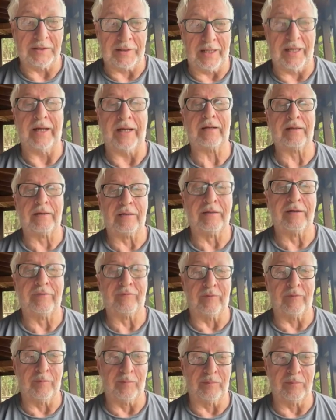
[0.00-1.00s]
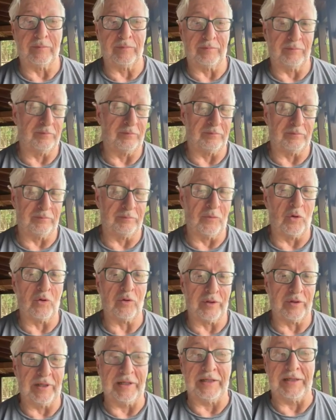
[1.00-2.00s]
deck for more
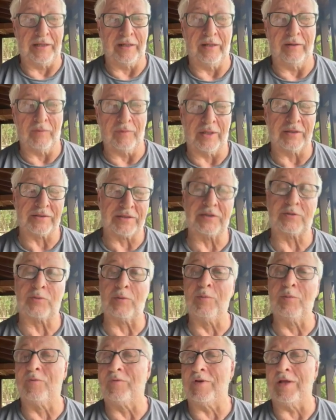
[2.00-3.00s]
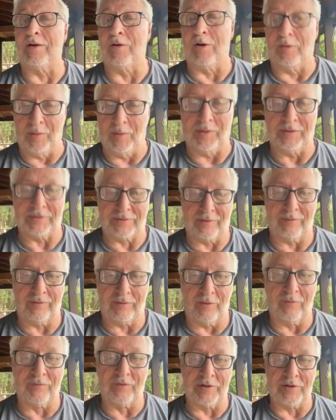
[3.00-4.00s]
than a year. Well, since we moved in almost, so
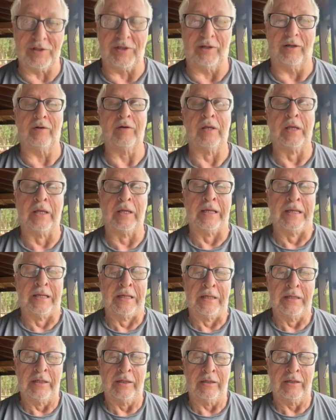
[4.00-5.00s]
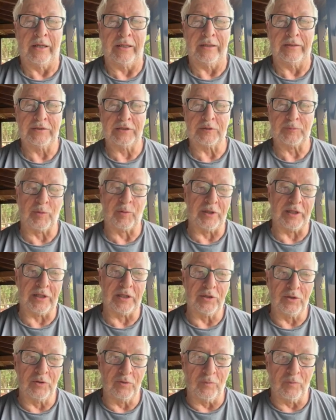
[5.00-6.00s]
over a year. Just putting in
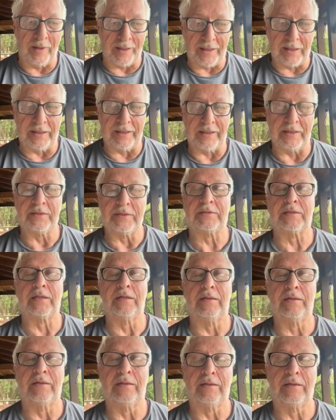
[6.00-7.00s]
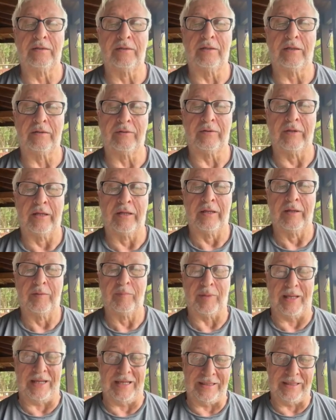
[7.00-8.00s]
new railings,
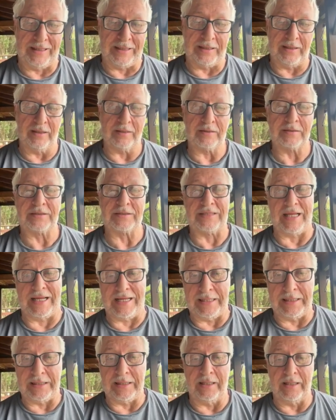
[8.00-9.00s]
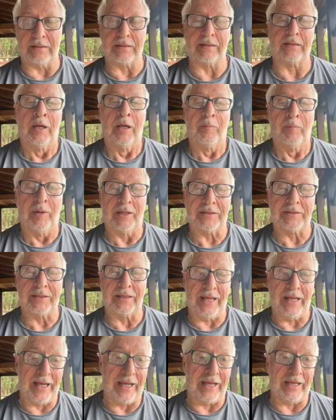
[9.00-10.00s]
painting it, staining it. But
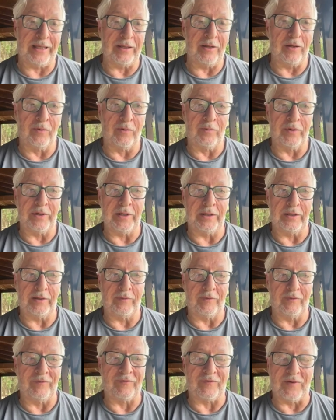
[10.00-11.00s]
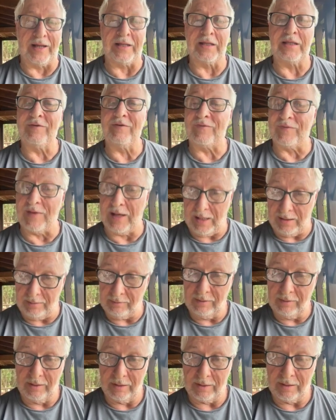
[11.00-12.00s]
today we, we finally
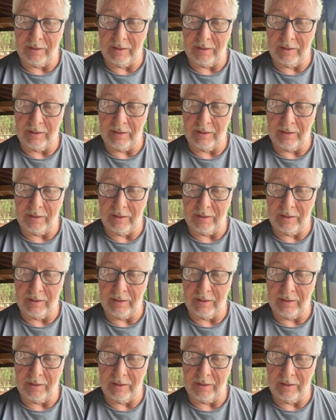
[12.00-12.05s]
found